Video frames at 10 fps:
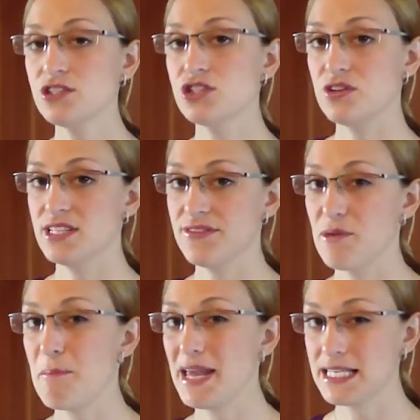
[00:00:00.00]
Students have
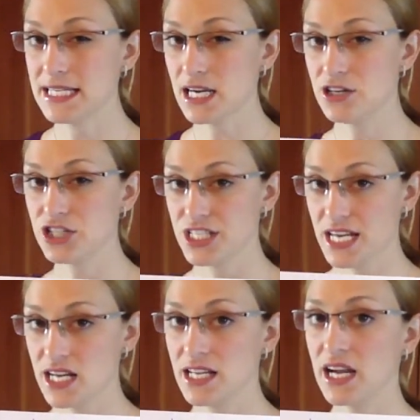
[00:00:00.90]
a basic
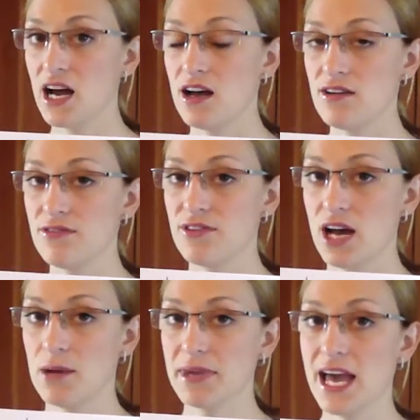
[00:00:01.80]
understanding of
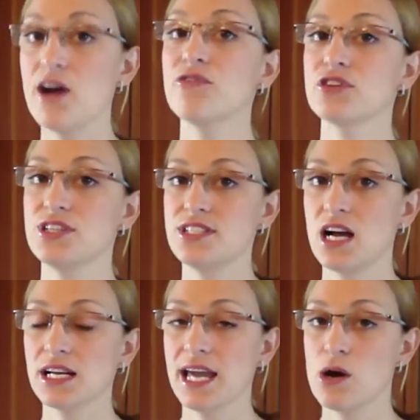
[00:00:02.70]
count versus
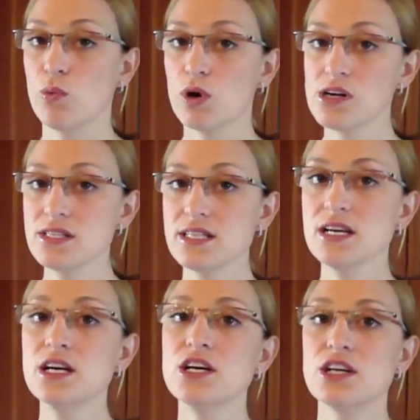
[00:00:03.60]
non-count words,
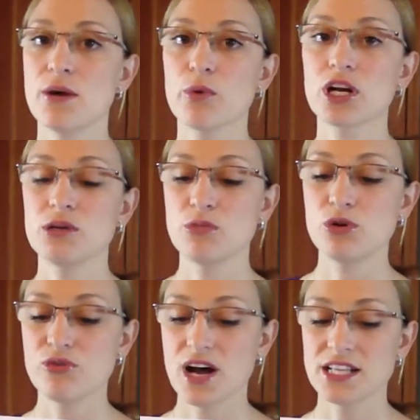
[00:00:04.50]
and we're going to
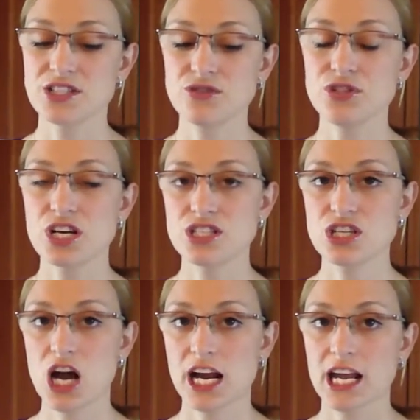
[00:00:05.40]
move on to just
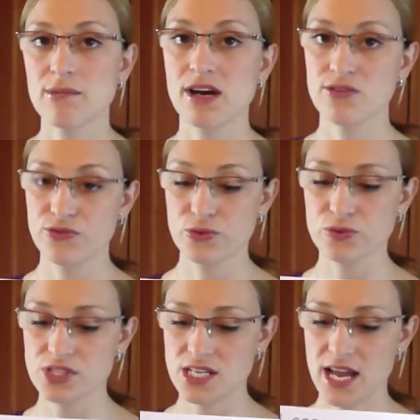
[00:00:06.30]
talking about
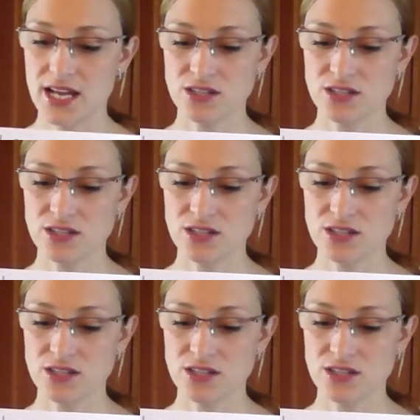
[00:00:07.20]
foods today.